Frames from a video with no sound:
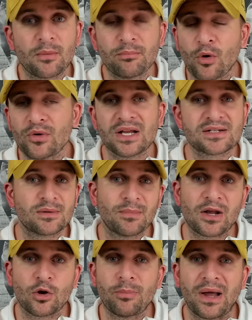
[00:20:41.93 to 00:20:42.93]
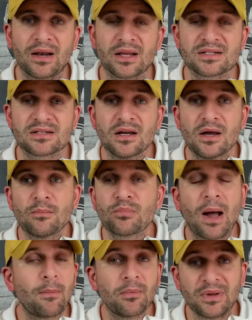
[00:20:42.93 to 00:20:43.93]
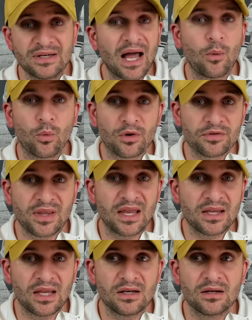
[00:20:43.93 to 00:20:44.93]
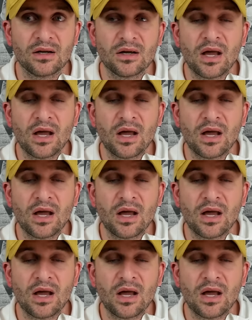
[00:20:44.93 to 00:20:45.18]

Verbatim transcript: Bo Nix and Michael Penix, probably not worth taking.